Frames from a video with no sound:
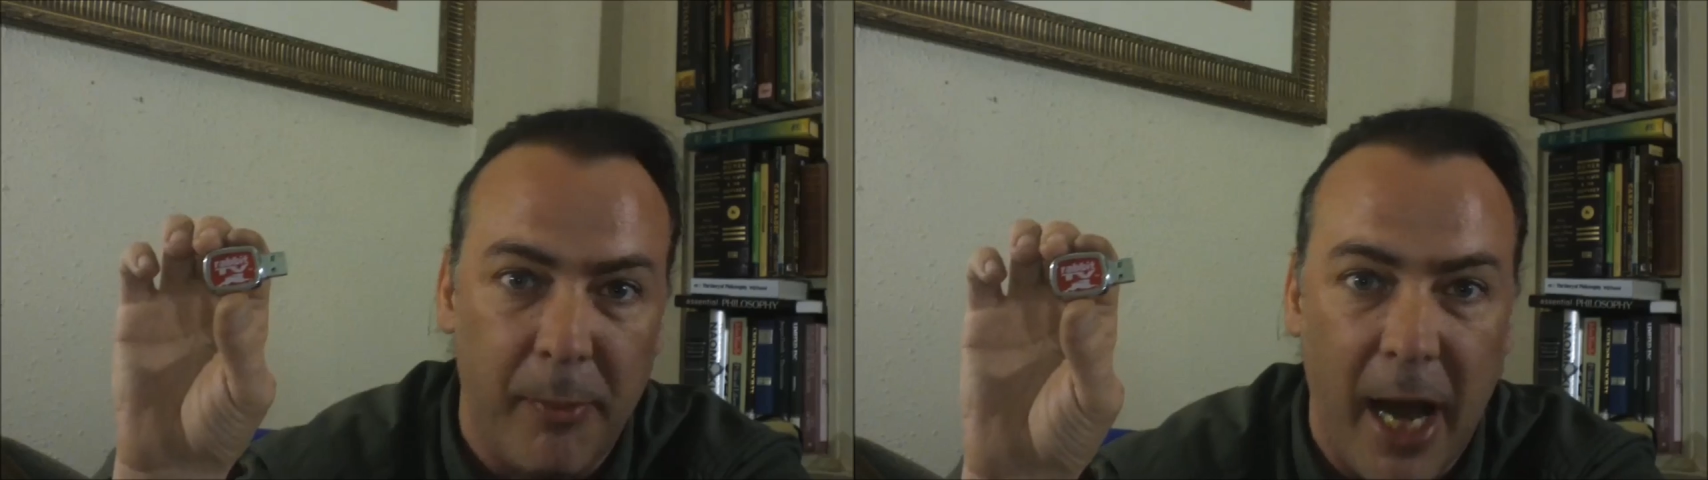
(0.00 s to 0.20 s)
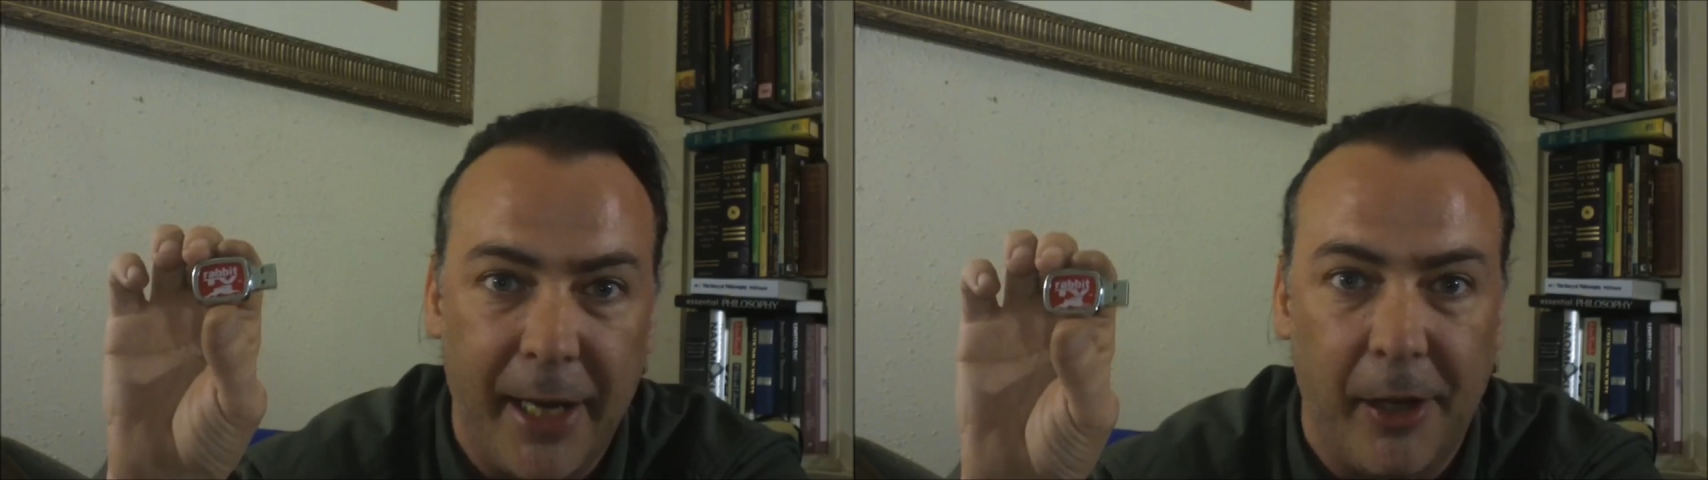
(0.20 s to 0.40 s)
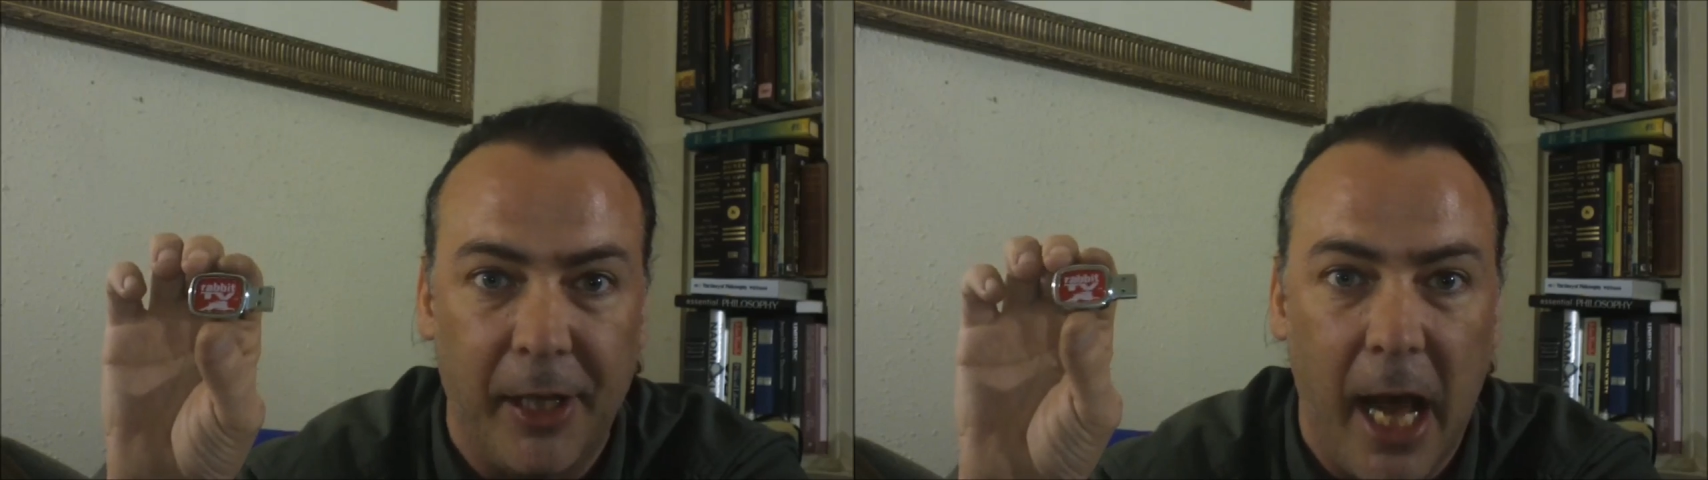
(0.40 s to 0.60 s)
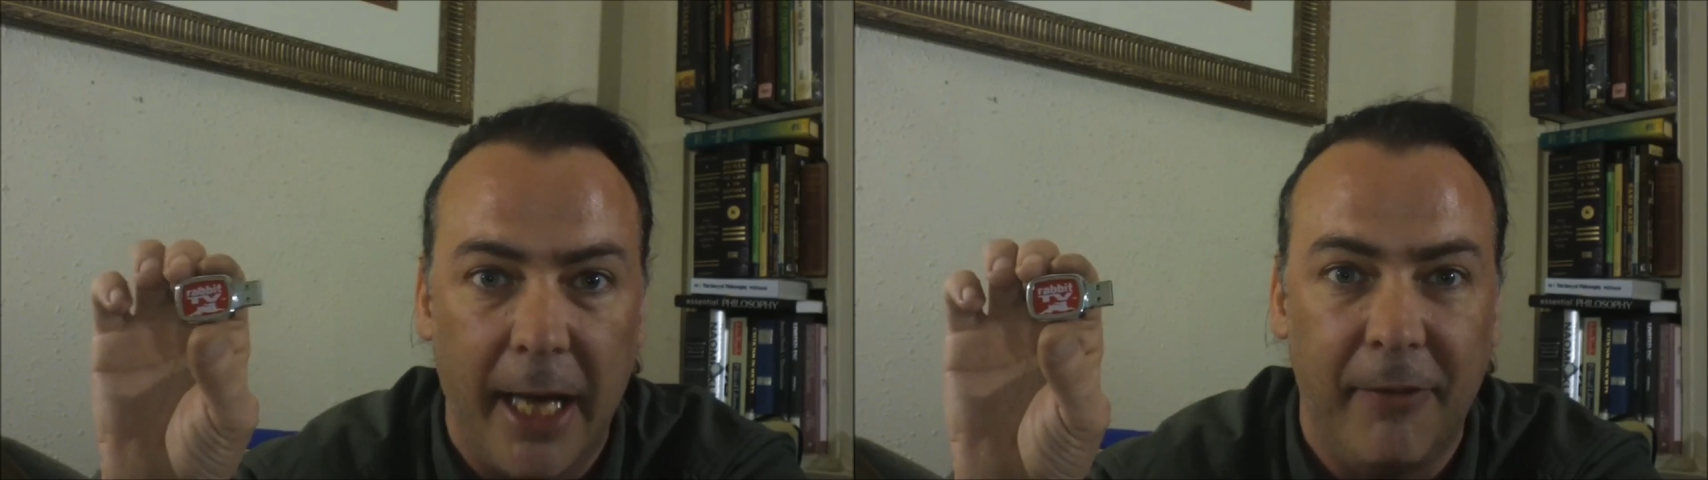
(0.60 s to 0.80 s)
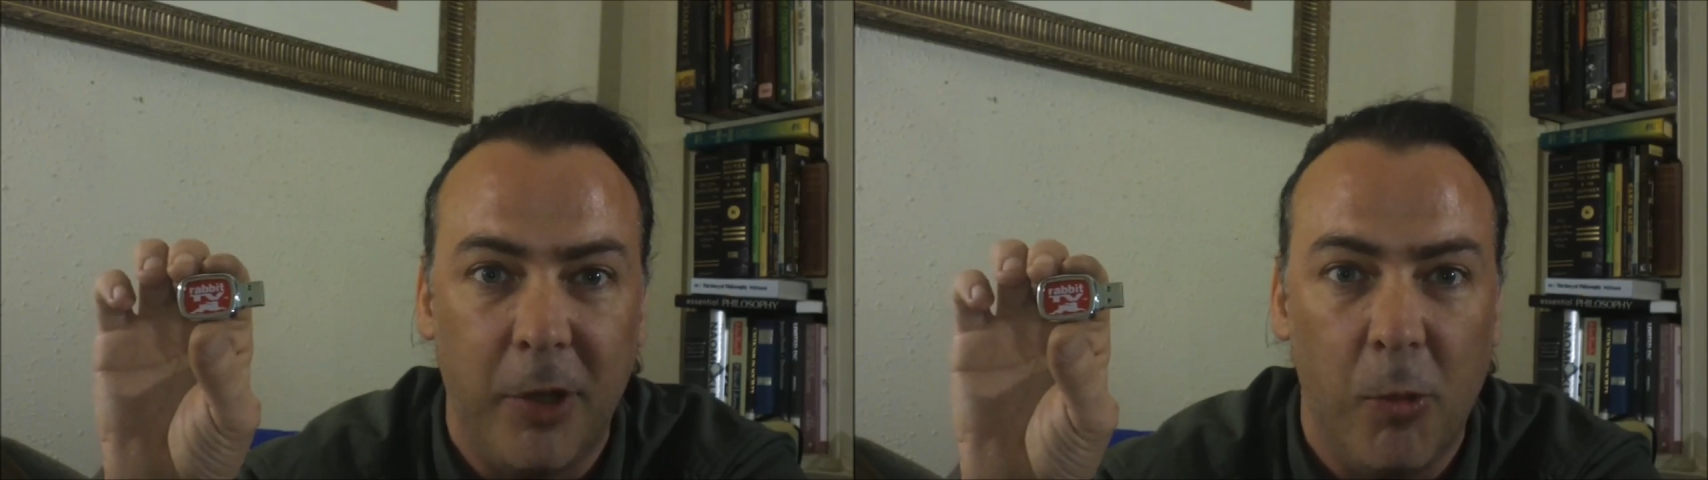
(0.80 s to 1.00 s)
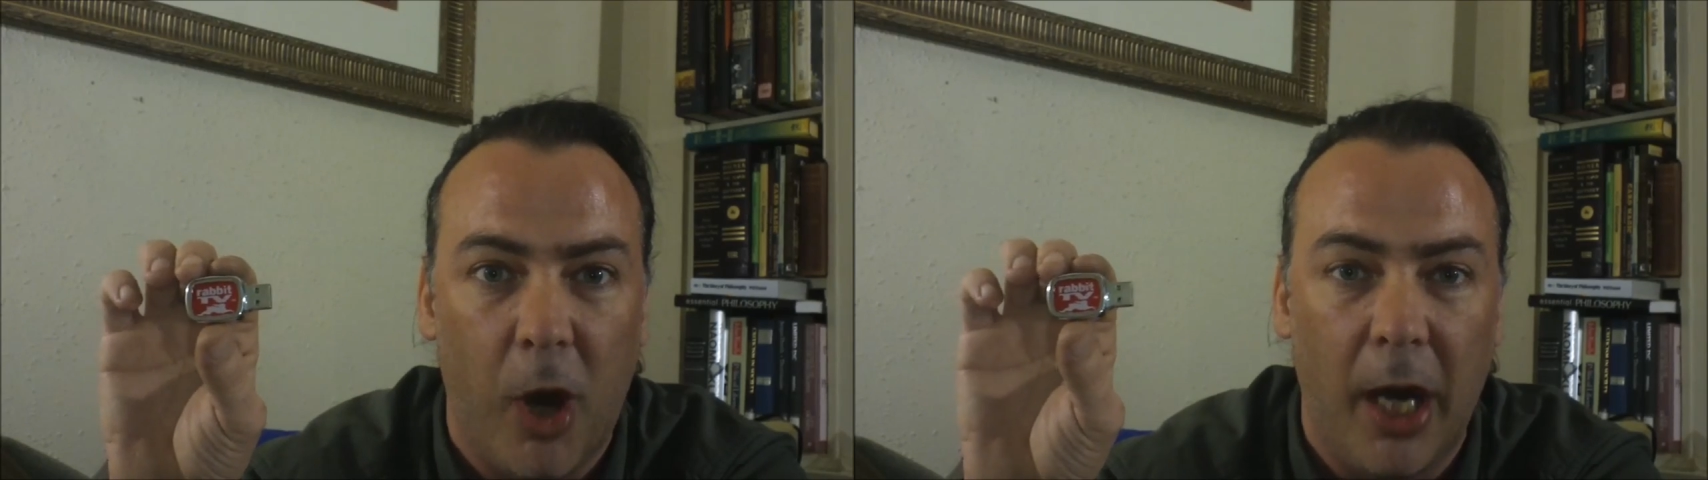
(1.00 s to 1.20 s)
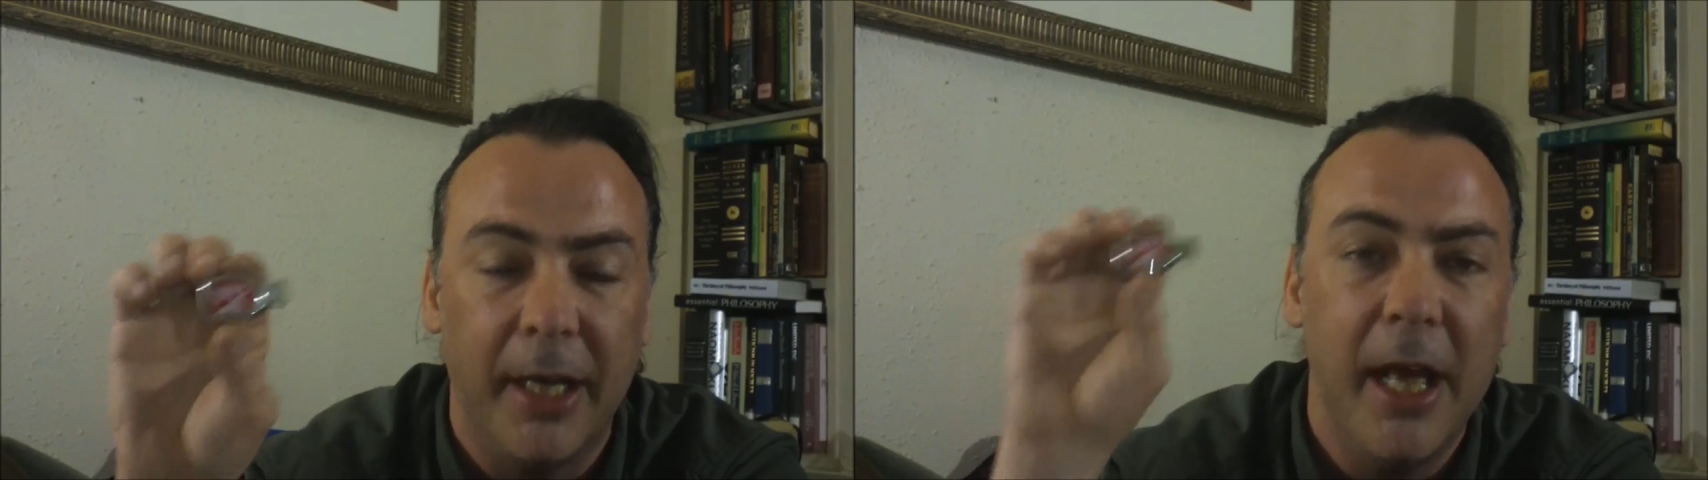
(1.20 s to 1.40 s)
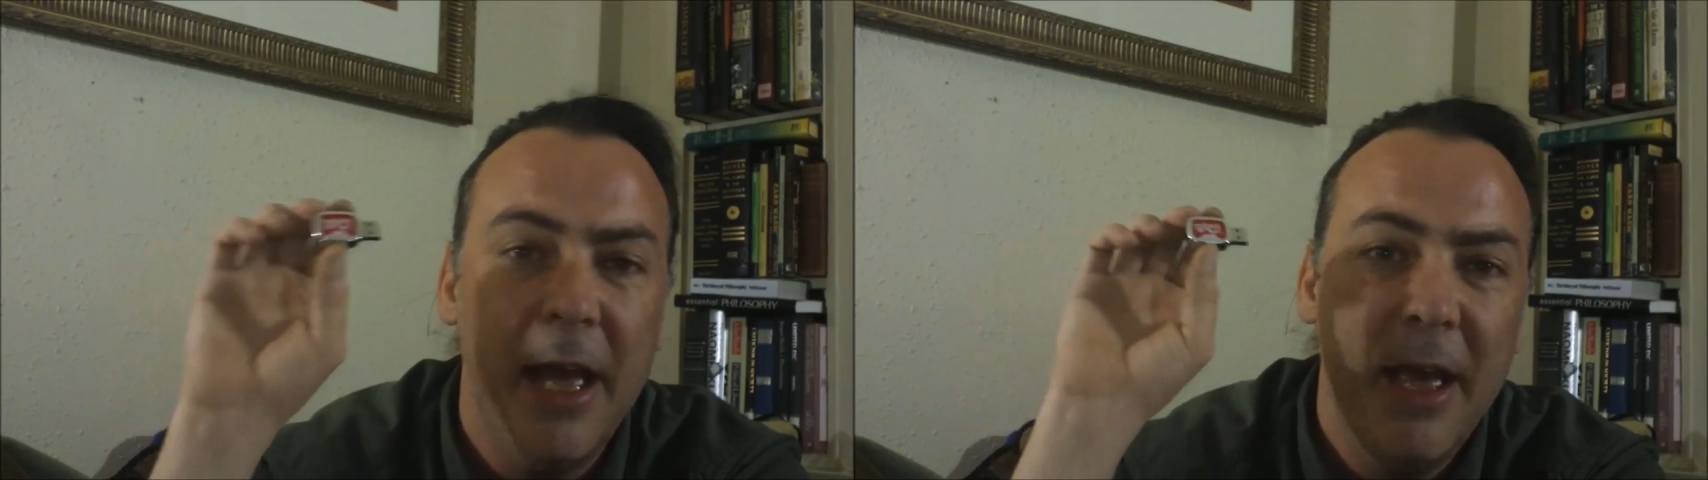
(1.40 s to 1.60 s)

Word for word: can buy it online if you want.